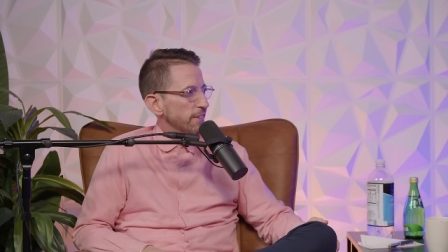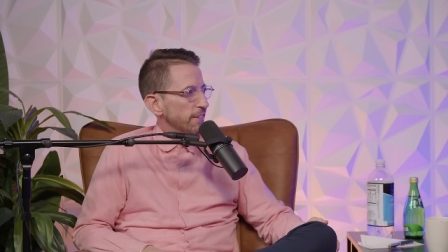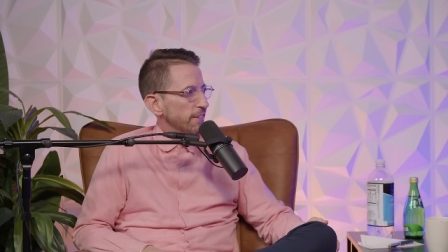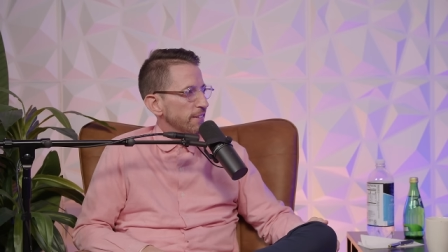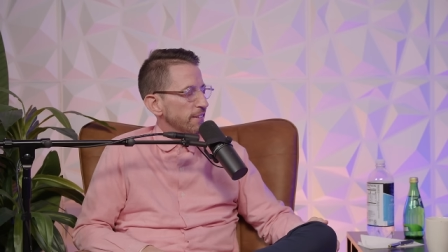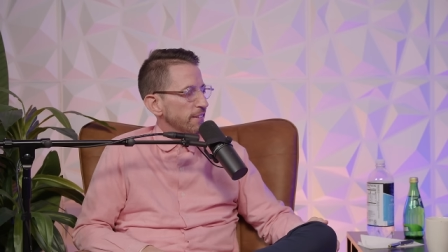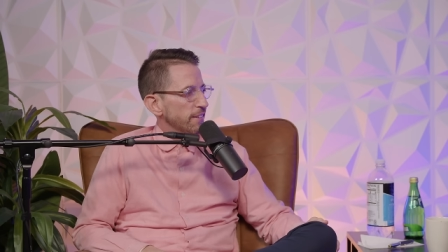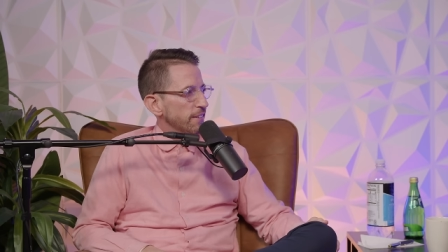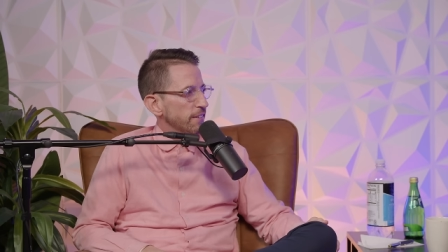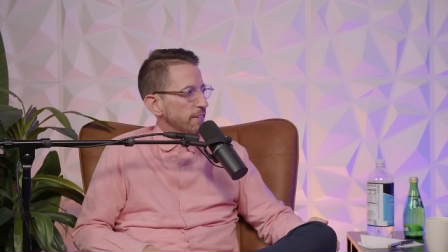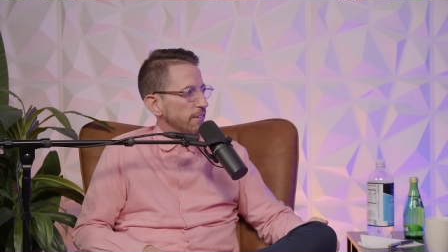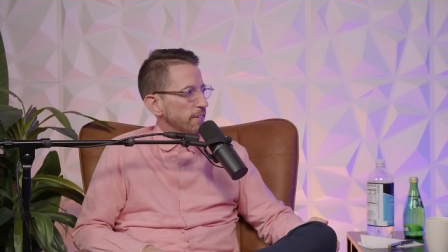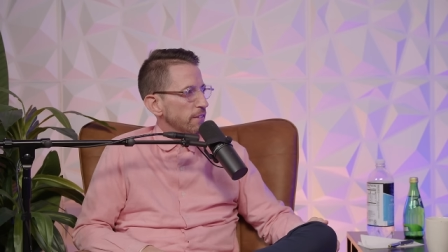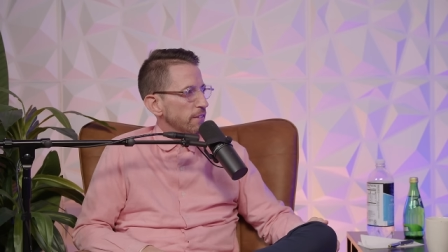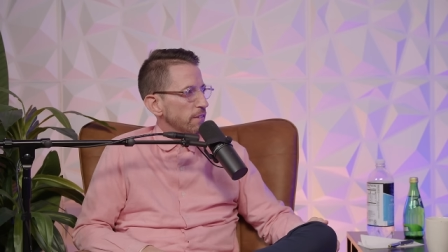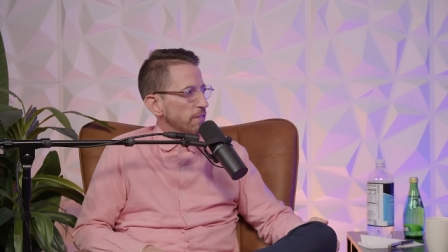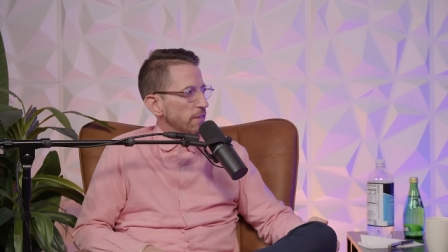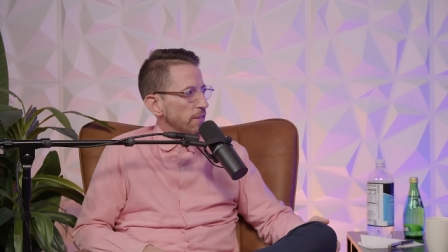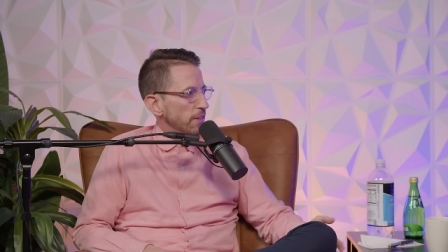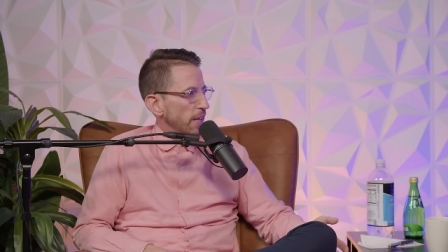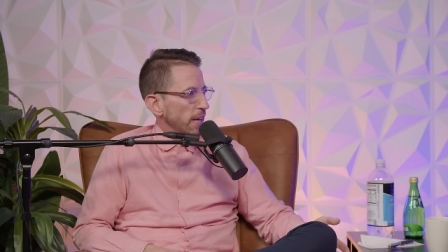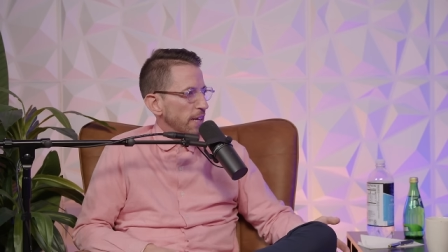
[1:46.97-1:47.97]
Right.
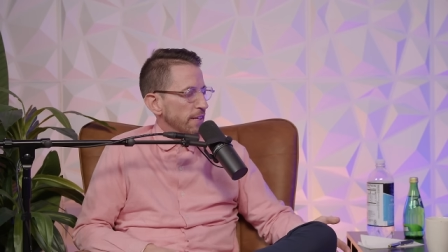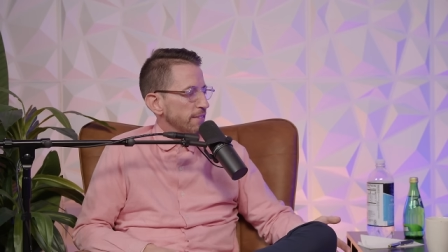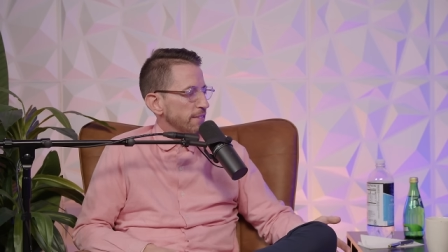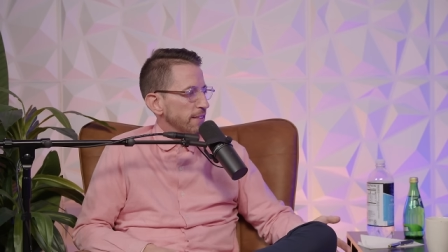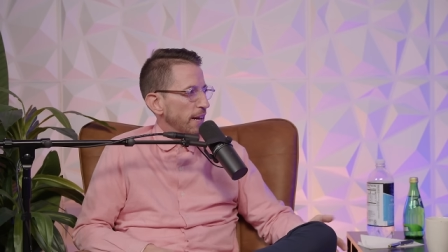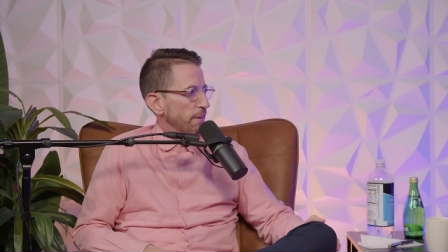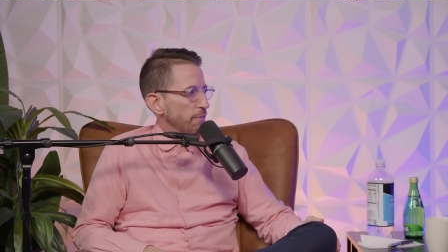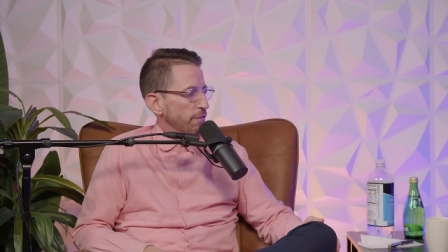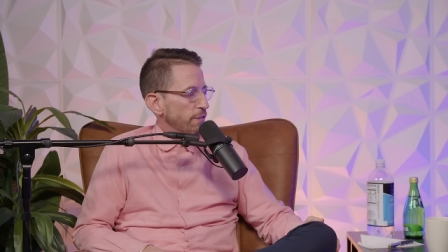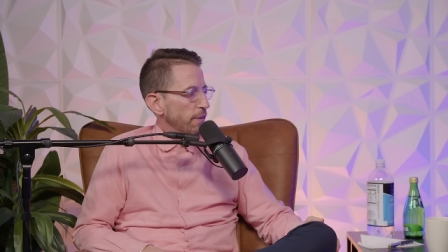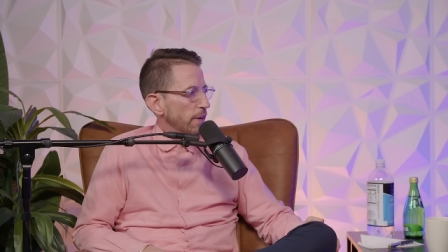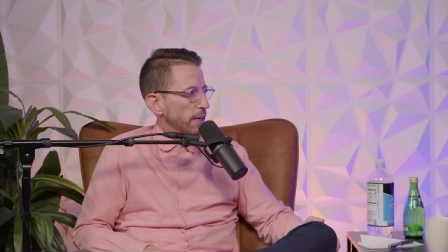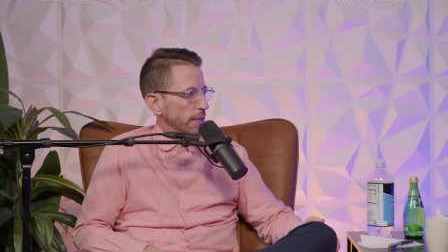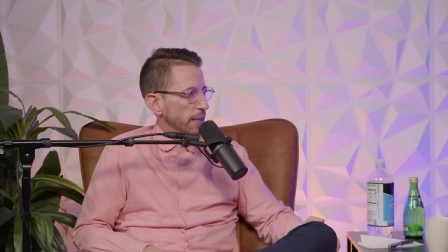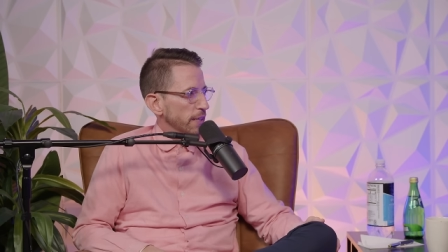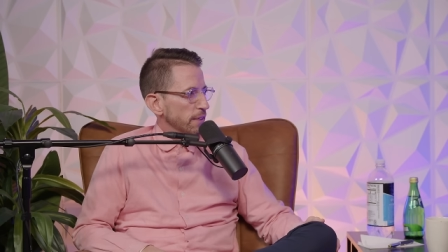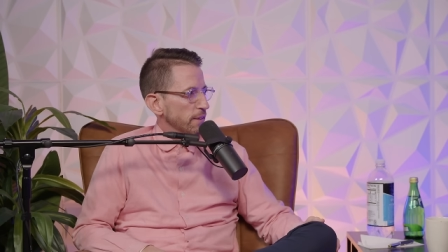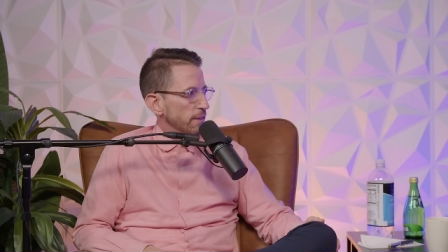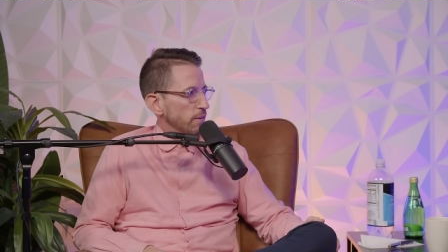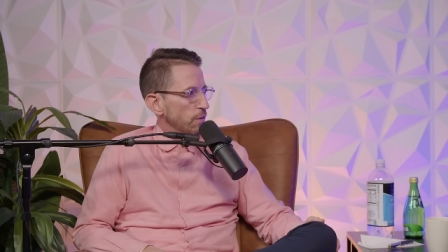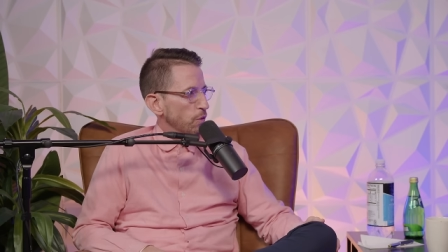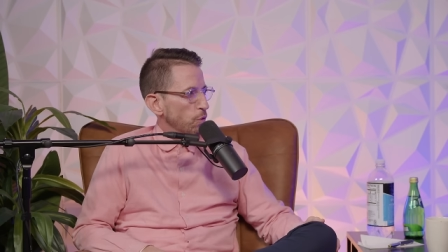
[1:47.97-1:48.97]
Then so, it's not funny.
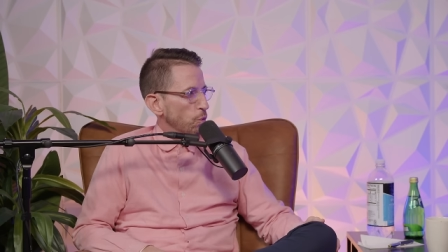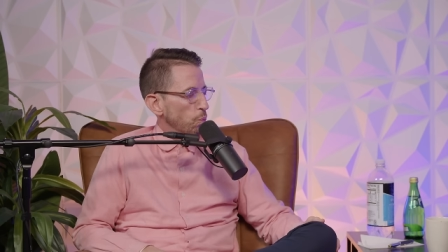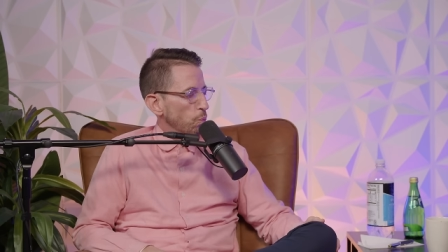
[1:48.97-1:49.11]
So he would